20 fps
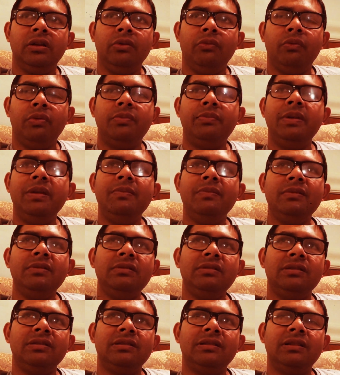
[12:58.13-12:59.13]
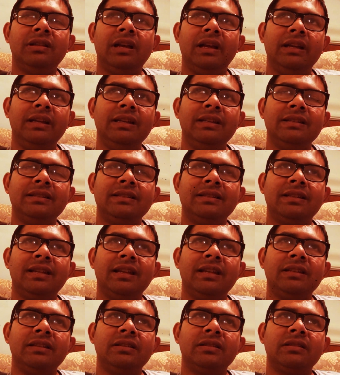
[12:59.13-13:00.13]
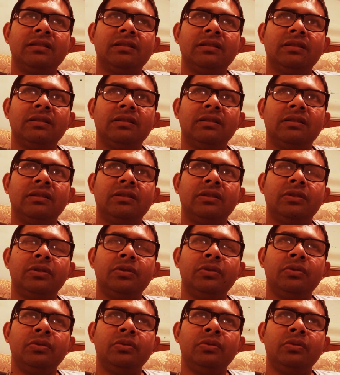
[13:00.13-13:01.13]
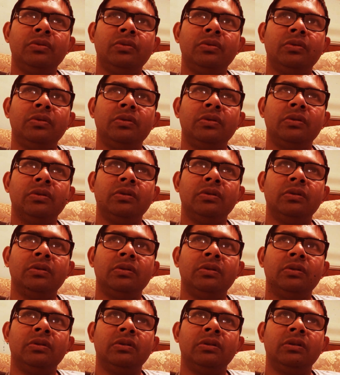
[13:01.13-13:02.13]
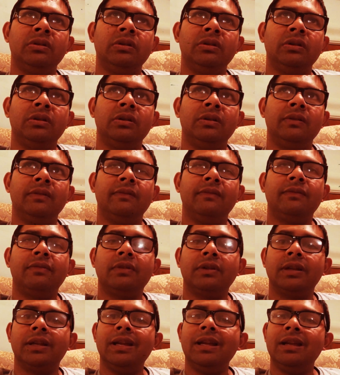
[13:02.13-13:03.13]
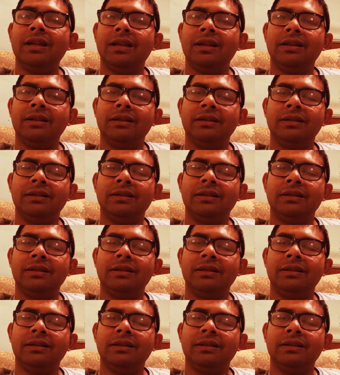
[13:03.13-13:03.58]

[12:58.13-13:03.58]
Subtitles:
What people, I guess, tends to forget